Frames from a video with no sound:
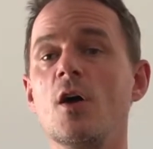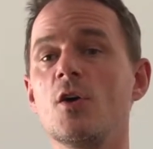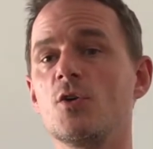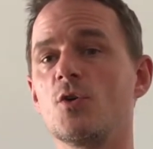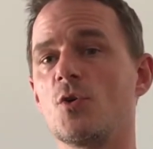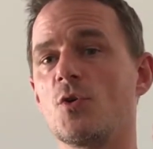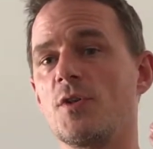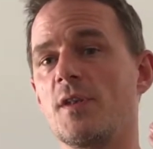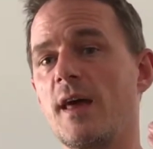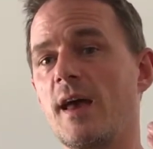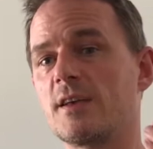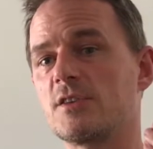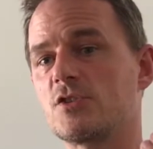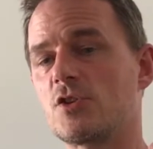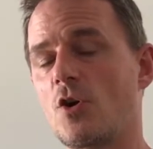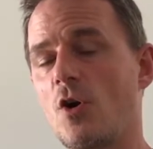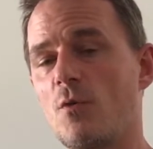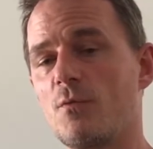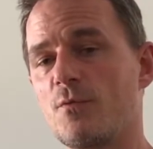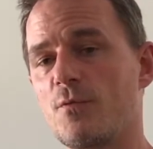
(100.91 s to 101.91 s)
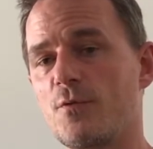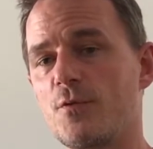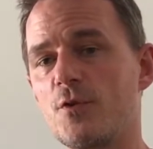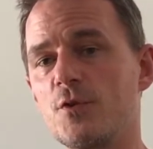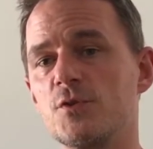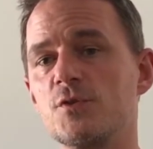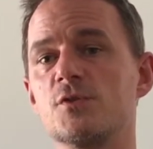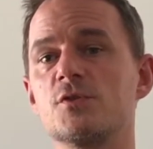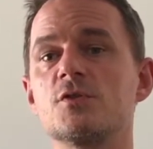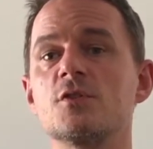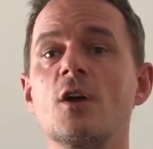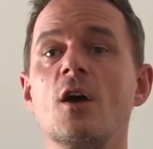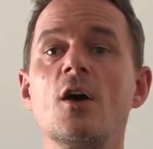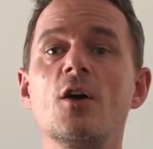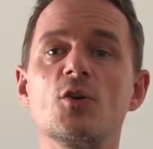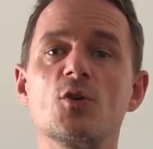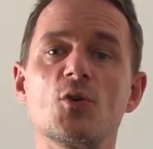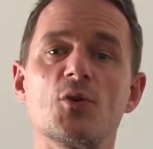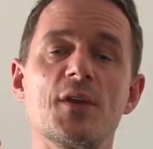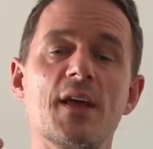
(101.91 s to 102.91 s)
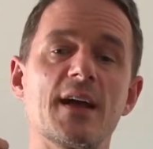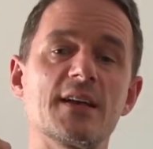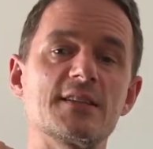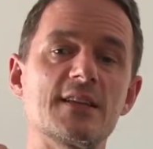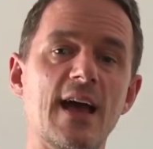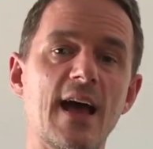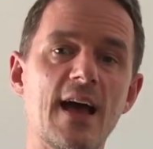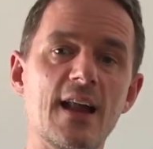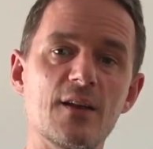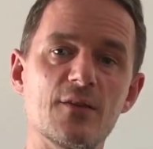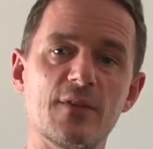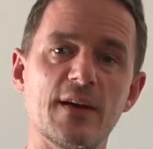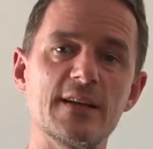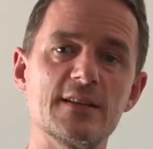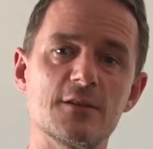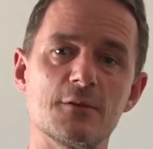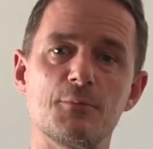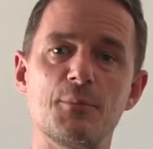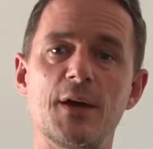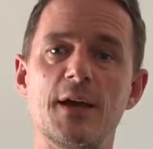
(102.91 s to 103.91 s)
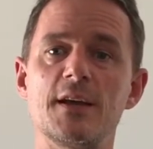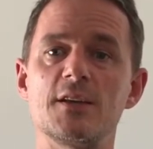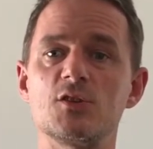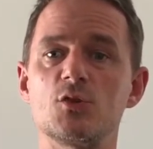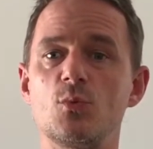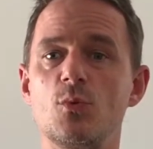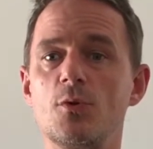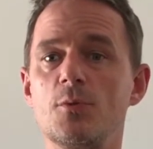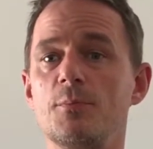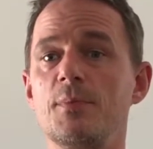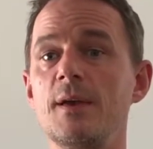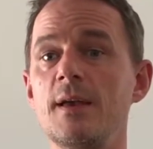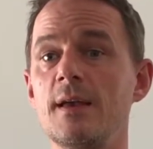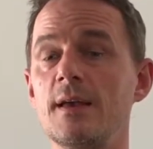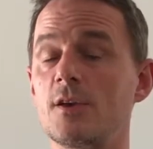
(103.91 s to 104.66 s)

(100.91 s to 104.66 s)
your next conference, your next elevator pitch will be.